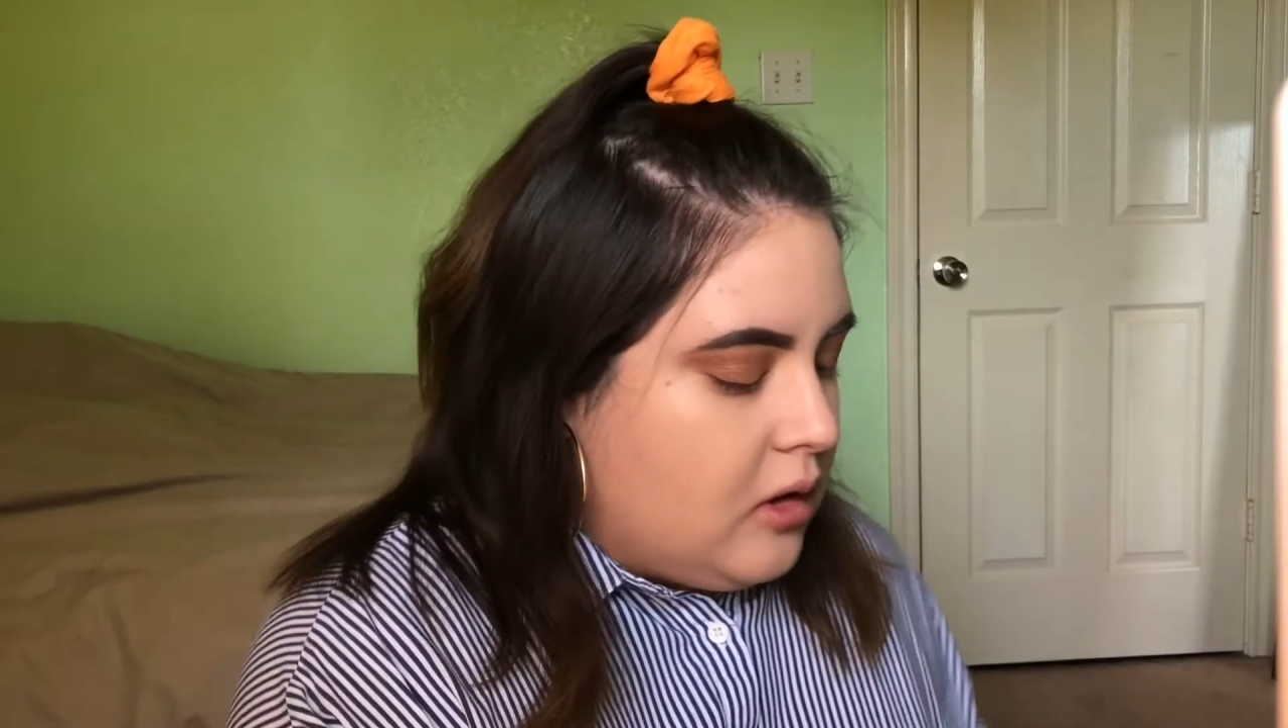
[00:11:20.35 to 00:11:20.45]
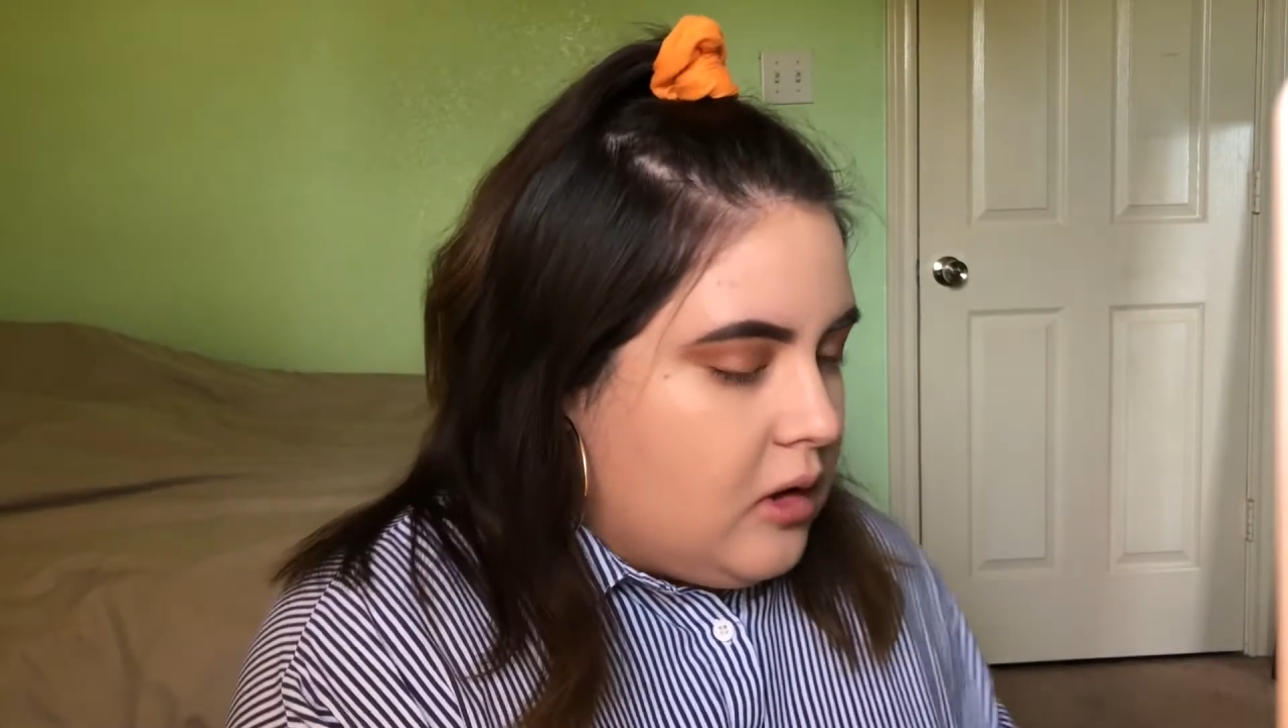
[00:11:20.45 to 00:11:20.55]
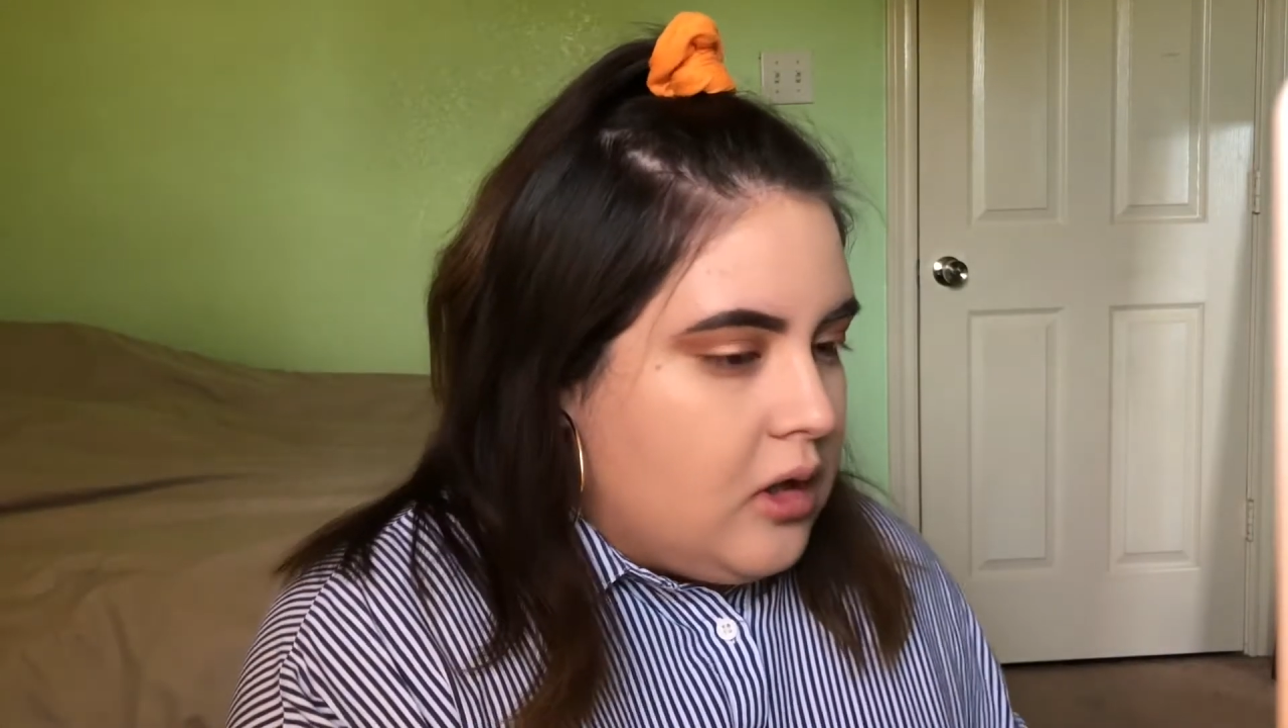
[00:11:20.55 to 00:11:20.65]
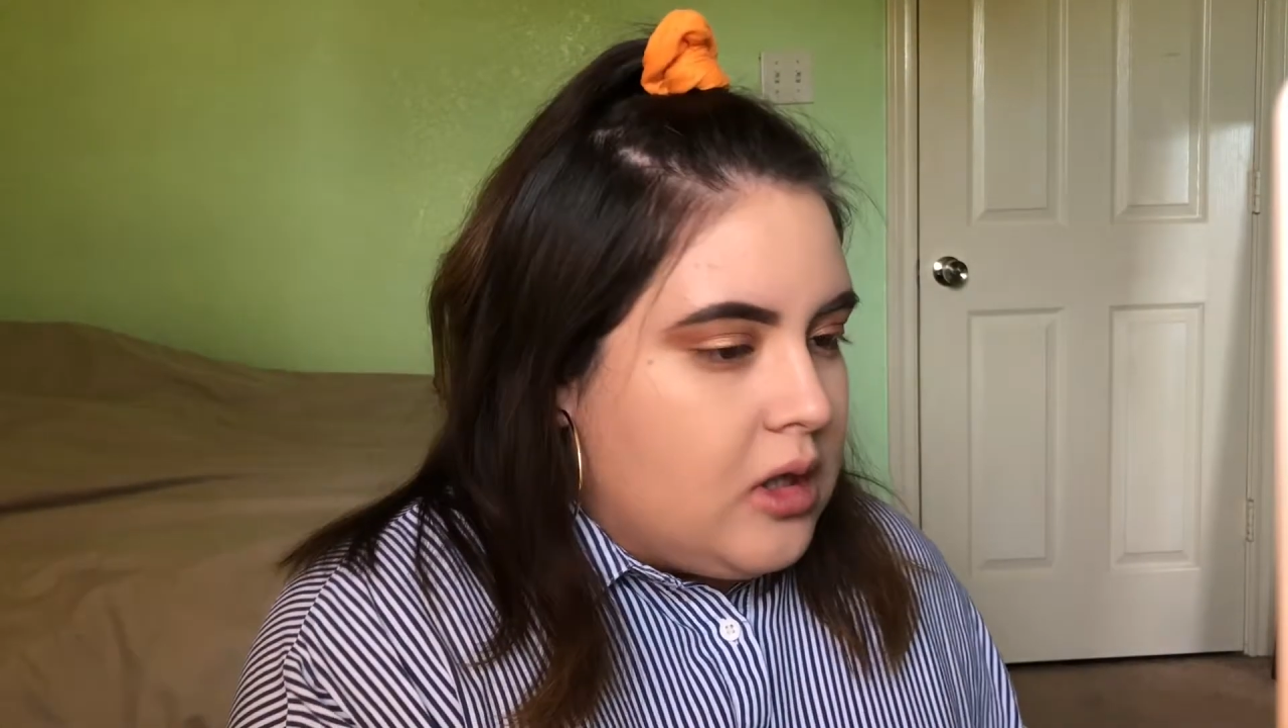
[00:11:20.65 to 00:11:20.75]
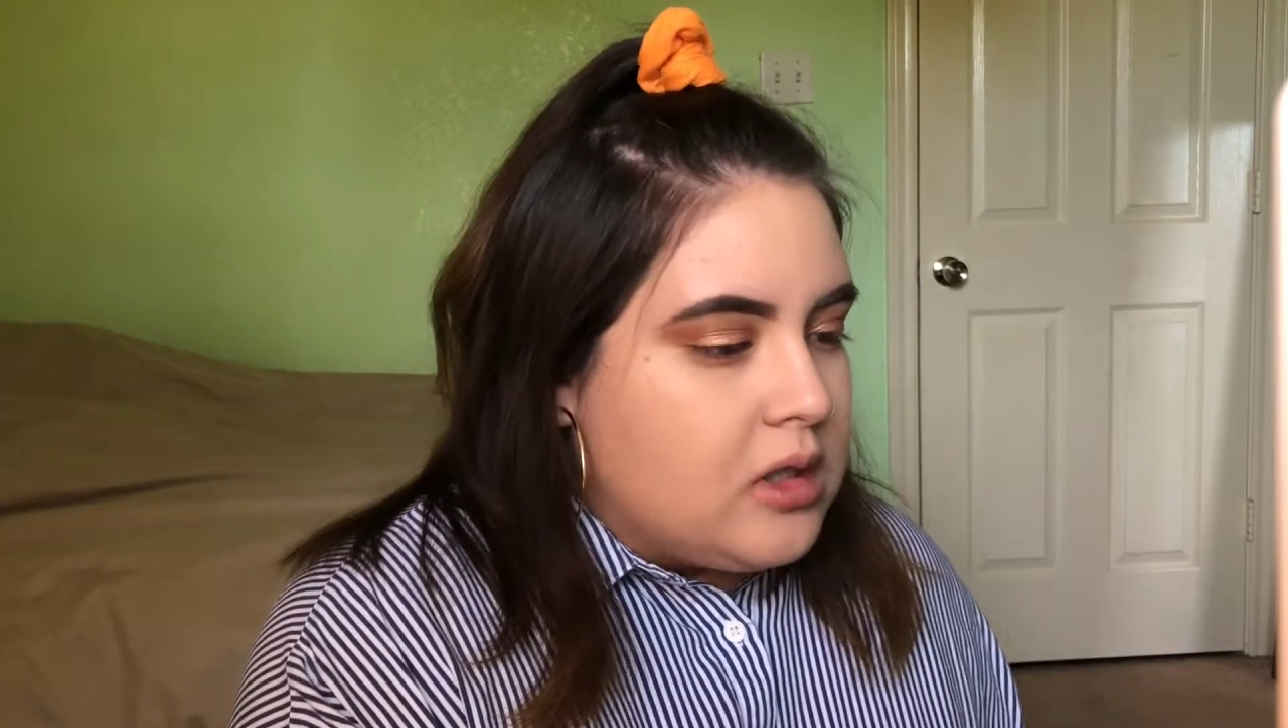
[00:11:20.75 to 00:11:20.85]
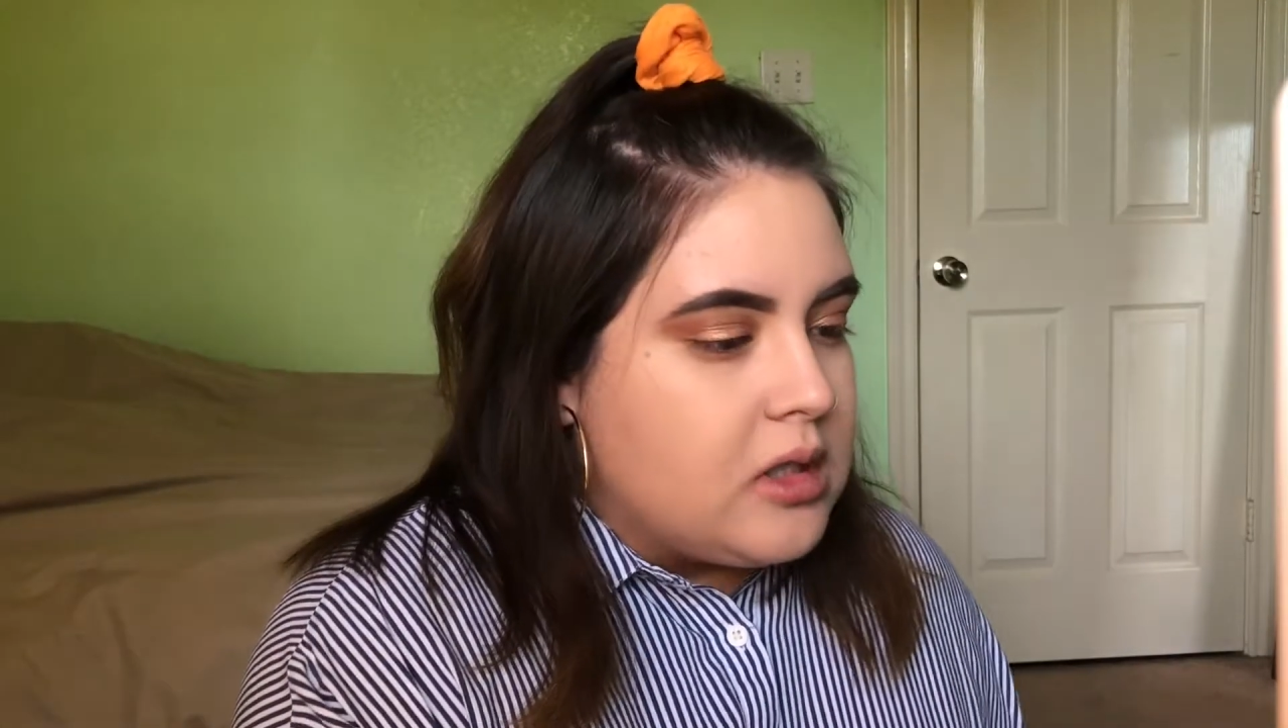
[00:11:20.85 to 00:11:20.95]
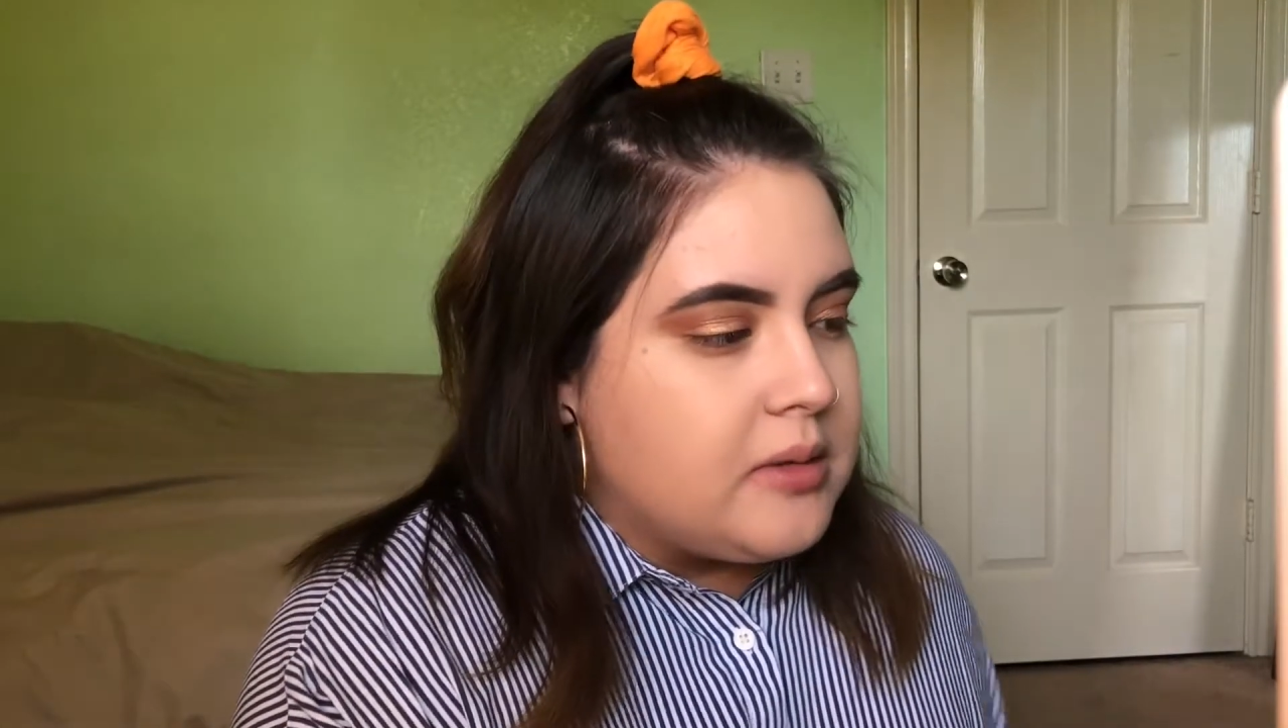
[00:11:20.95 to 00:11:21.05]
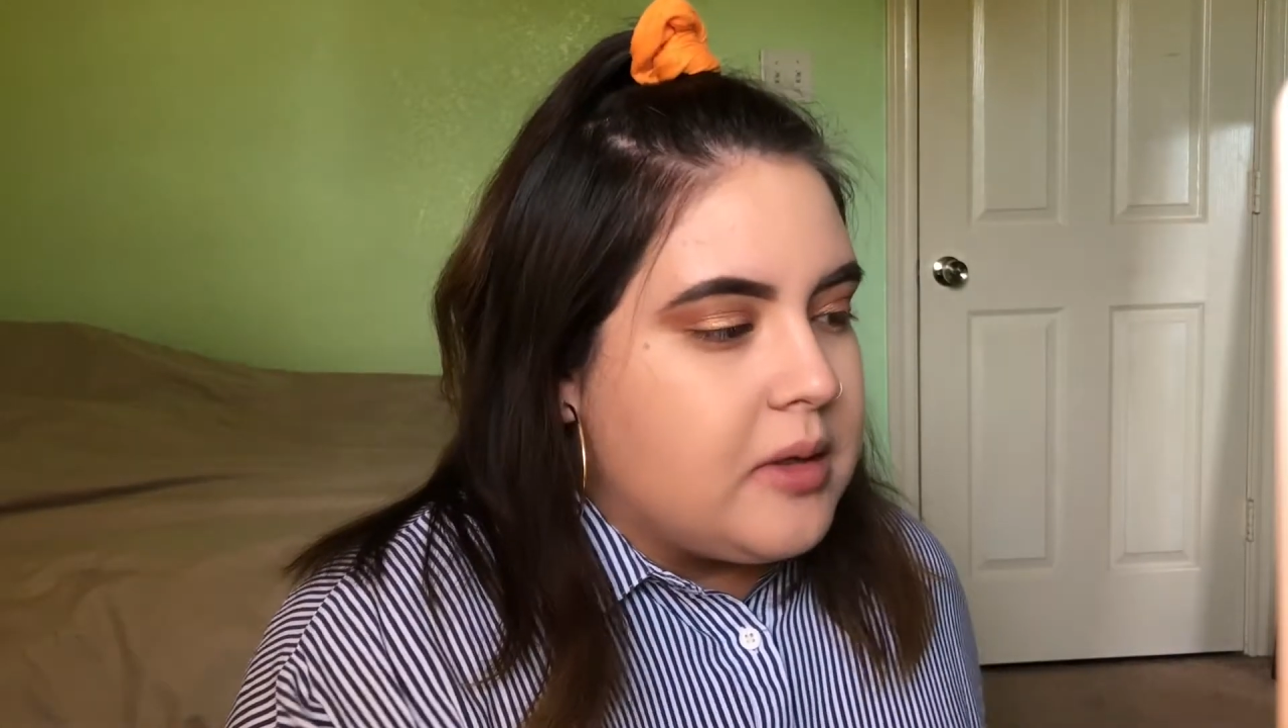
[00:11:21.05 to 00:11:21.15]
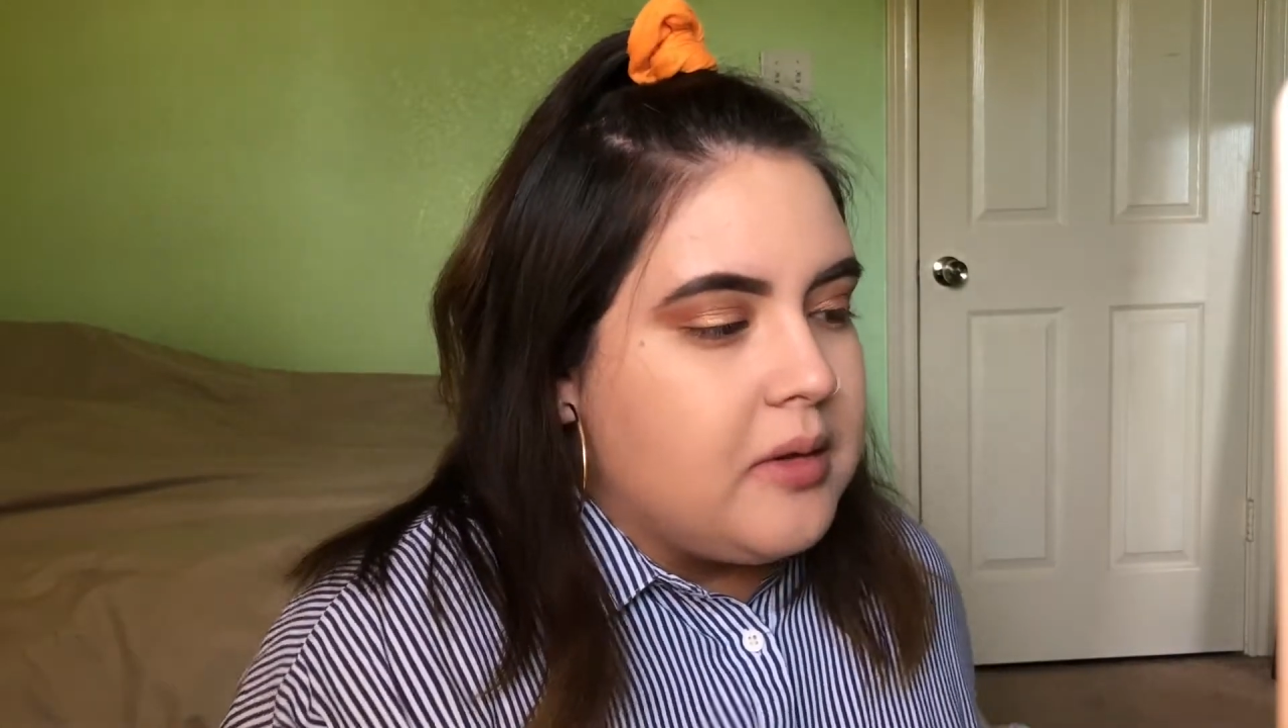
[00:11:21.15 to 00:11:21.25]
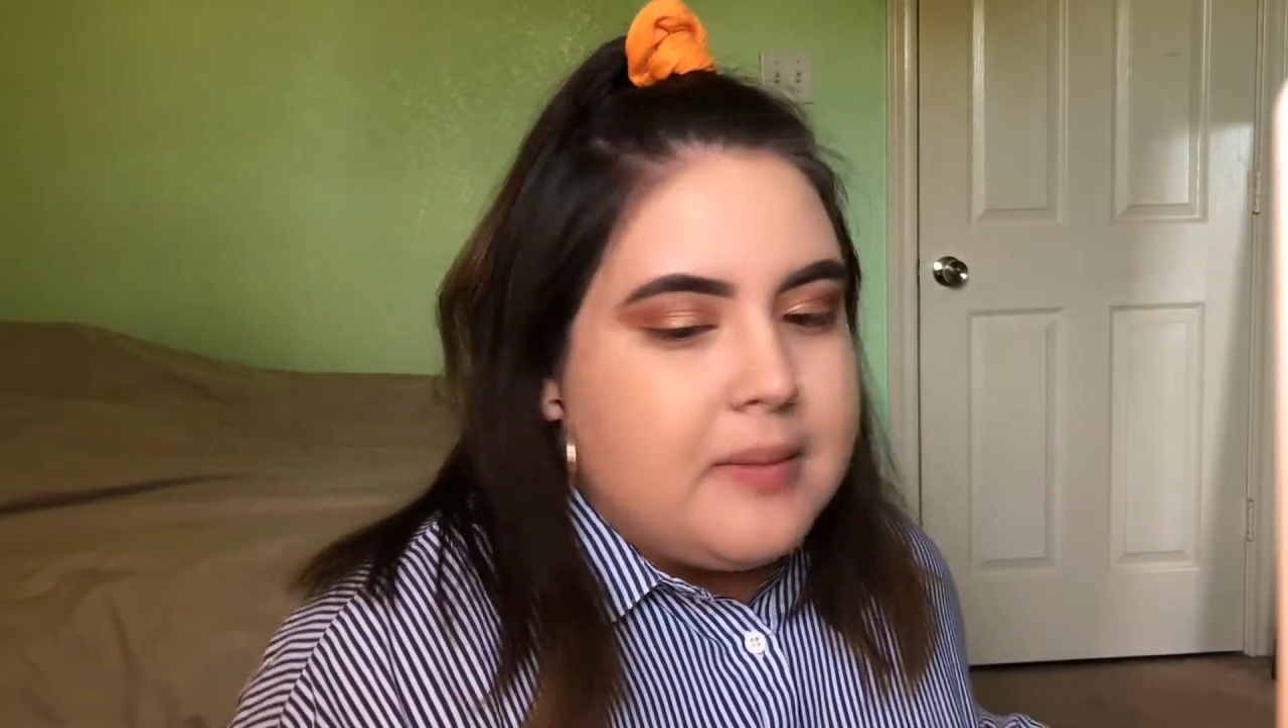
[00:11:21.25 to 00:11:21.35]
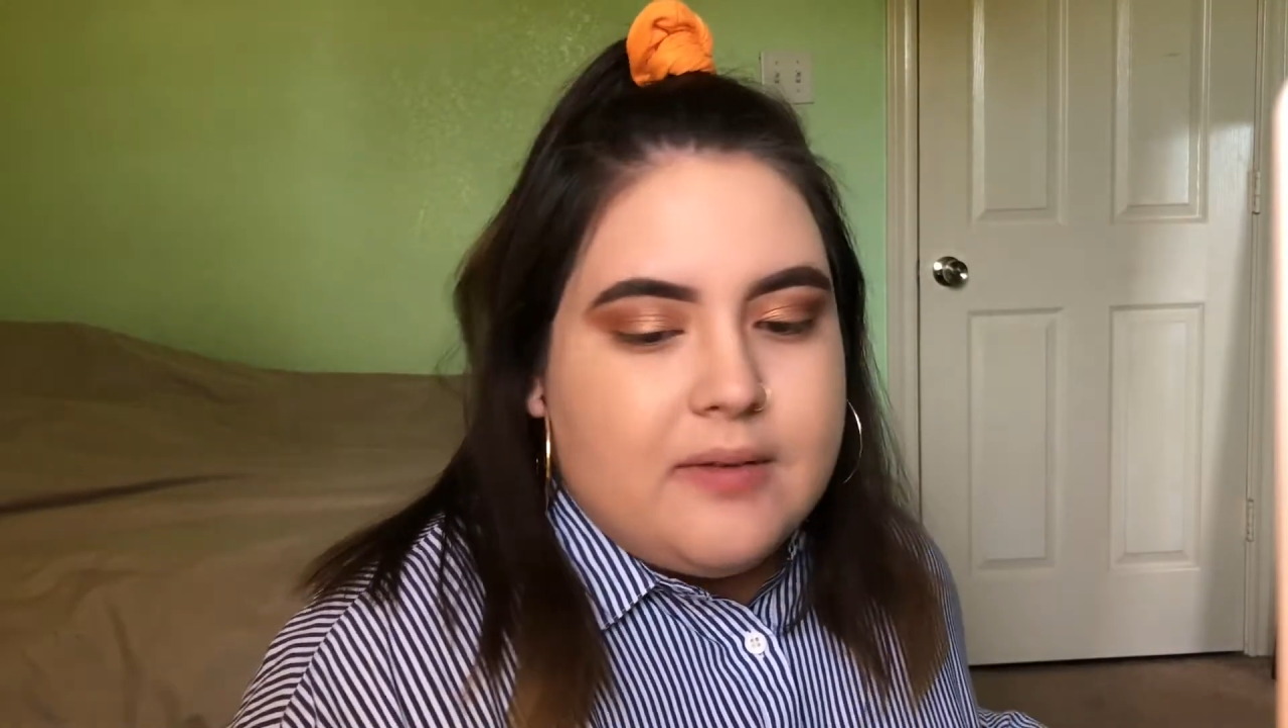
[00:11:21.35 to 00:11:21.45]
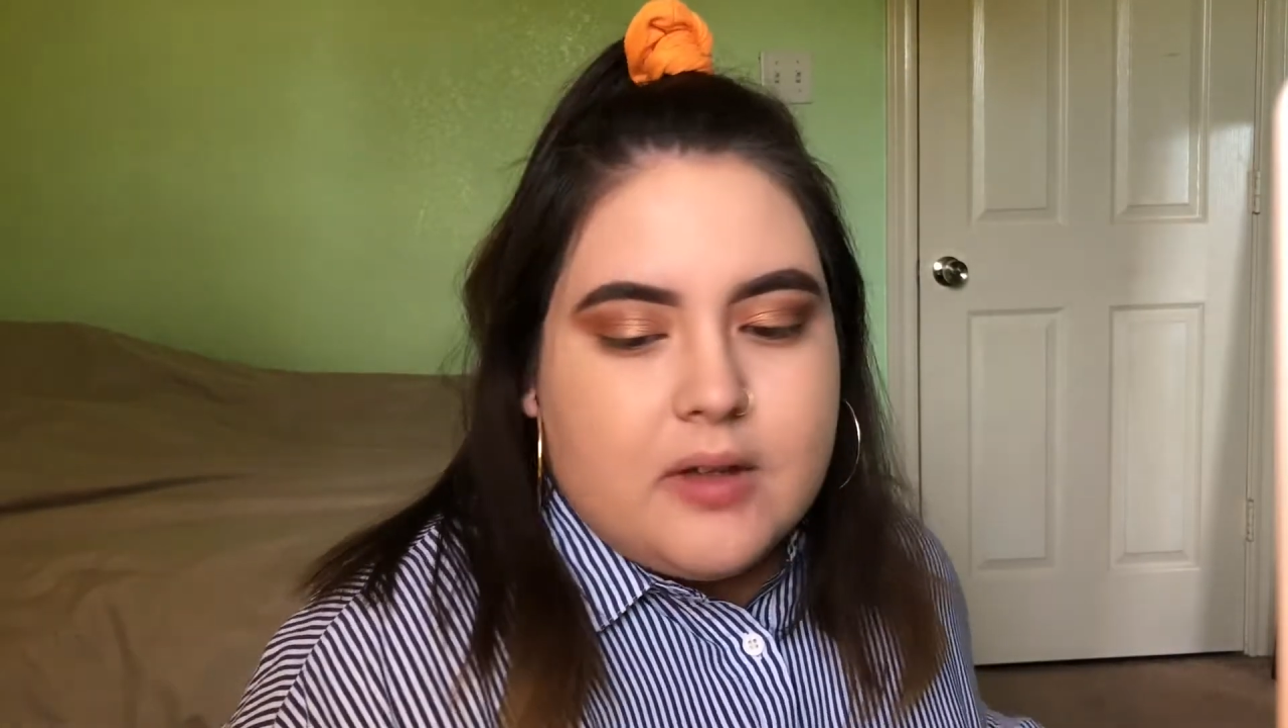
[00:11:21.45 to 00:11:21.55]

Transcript: So I'm done with my